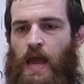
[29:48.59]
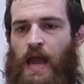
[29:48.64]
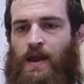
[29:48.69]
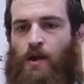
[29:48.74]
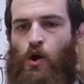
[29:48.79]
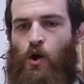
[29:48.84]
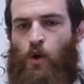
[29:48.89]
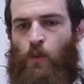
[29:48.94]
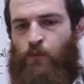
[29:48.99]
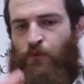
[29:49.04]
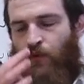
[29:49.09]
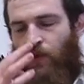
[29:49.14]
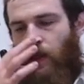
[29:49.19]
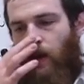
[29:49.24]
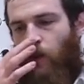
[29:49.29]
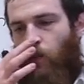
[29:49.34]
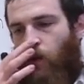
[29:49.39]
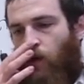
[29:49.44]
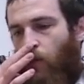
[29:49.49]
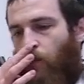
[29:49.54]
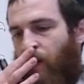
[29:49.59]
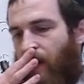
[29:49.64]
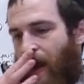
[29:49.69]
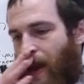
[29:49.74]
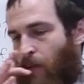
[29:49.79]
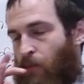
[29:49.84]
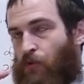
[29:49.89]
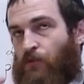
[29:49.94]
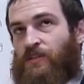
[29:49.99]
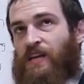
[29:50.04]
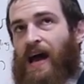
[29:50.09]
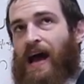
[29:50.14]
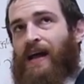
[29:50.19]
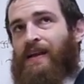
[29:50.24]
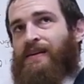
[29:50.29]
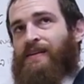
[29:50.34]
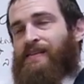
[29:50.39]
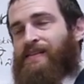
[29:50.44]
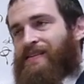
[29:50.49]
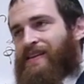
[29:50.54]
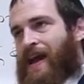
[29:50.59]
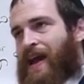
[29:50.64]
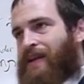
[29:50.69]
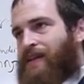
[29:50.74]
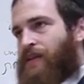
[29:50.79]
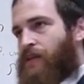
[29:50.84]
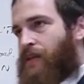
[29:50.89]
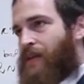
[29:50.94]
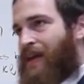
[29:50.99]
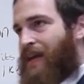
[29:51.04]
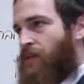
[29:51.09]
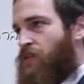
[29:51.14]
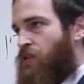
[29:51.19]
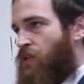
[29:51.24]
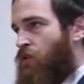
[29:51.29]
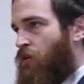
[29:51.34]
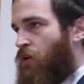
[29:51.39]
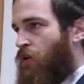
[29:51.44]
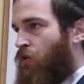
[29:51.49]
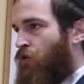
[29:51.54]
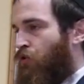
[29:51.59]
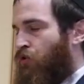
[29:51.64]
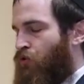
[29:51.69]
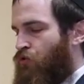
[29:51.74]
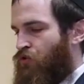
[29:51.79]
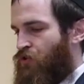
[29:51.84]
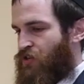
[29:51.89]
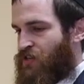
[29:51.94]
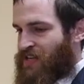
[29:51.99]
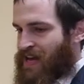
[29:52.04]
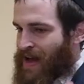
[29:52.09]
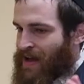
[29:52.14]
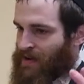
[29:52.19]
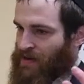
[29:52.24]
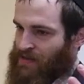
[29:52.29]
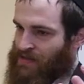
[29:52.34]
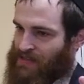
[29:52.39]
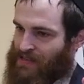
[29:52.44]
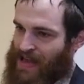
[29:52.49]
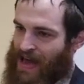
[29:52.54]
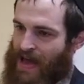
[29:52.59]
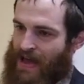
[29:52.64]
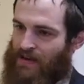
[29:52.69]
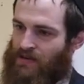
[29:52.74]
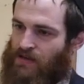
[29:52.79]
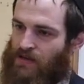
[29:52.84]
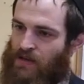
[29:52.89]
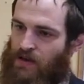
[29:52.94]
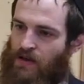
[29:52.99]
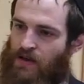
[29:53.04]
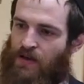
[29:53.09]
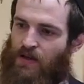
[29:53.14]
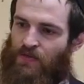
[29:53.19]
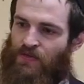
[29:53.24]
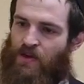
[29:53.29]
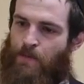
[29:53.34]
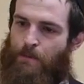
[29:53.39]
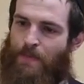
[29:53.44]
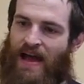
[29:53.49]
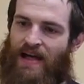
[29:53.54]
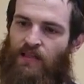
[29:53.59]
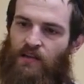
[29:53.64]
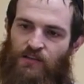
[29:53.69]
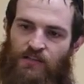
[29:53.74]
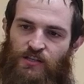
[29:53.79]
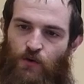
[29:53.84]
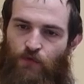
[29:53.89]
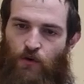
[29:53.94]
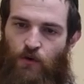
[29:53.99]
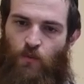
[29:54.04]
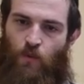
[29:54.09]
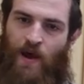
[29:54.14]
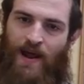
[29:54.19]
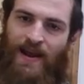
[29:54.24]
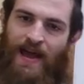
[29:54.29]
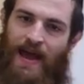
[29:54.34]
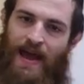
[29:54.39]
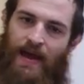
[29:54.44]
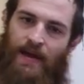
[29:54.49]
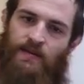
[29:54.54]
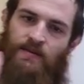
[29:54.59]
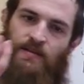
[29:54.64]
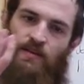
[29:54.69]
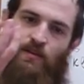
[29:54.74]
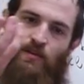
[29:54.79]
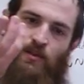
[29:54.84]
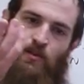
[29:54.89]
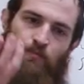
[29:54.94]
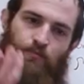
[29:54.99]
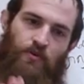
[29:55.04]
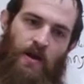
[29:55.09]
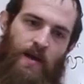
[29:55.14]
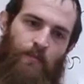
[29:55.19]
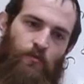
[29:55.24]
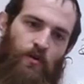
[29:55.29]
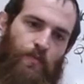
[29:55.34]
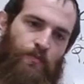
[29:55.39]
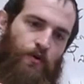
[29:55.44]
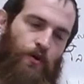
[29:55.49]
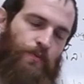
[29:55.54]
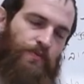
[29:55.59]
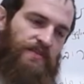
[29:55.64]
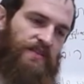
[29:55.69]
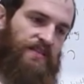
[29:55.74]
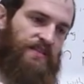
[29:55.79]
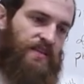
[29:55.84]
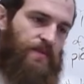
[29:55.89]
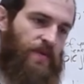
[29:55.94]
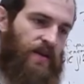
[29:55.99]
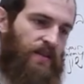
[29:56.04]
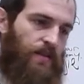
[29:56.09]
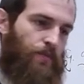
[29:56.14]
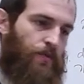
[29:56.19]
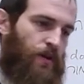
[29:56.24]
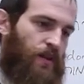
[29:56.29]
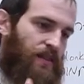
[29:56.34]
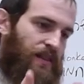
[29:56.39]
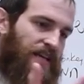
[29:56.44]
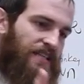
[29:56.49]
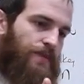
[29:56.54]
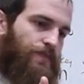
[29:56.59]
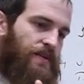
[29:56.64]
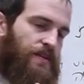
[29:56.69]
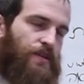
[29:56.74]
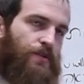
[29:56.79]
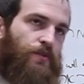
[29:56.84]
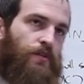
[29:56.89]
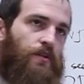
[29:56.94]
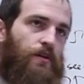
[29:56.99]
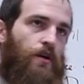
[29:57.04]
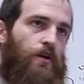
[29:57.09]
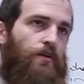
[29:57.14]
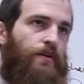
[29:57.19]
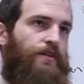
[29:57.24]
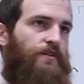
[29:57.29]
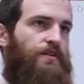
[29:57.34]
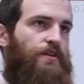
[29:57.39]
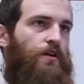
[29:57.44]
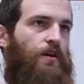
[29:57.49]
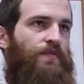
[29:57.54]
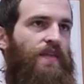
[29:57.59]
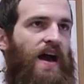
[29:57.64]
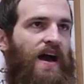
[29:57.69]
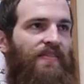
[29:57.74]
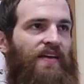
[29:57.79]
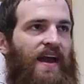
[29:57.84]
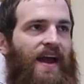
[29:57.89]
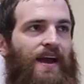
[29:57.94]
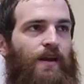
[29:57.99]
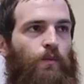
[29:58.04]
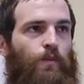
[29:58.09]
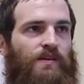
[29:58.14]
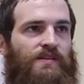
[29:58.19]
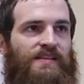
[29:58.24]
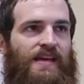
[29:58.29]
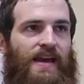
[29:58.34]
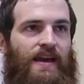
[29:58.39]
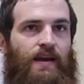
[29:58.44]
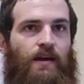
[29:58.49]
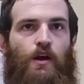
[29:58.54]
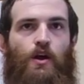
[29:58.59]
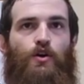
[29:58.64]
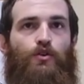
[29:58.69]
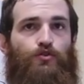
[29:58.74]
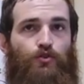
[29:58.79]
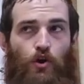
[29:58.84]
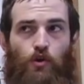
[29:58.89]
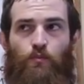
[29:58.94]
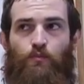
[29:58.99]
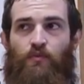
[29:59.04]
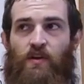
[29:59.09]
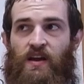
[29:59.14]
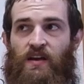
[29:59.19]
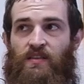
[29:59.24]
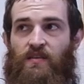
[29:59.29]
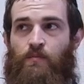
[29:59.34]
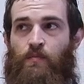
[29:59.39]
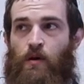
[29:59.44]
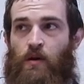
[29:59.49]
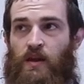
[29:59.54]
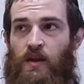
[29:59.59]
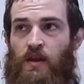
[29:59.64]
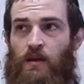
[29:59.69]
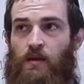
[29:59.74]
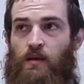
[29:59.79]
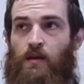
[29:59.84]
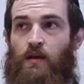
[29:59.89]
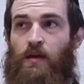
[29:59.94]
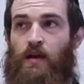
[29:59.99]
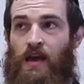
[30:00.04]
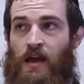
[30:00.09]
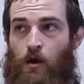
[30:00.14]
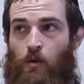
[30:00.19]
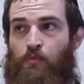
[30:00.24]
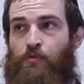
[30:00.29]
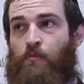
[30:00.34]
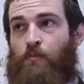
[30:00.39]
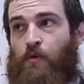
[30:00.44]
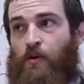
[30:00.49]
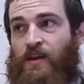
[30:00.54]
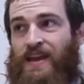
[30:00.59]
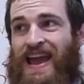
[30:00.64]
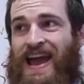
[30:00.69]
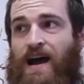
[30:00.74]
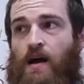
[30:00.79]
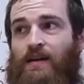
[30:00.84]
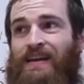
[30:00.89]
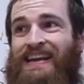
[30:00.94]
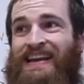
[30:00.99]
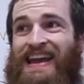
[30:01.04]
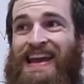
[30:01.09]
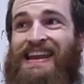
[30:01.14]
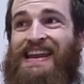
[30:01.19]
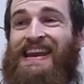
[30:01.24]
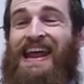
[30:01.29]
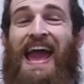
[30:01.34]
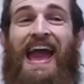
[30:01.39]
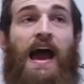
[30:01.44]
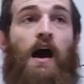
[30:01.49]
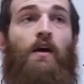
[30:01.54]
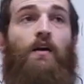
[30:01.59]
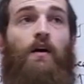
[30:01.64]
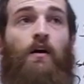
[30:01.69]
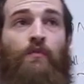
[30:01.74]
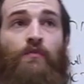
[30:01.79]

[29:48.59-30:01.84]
And hopefully we'll be able to understand and get to the conclusion to understand the balance of, on one hand, the primary purpose is to make the body less materially oriented. On the other hand, we're saying, don't break the body. Help the body out. Get it out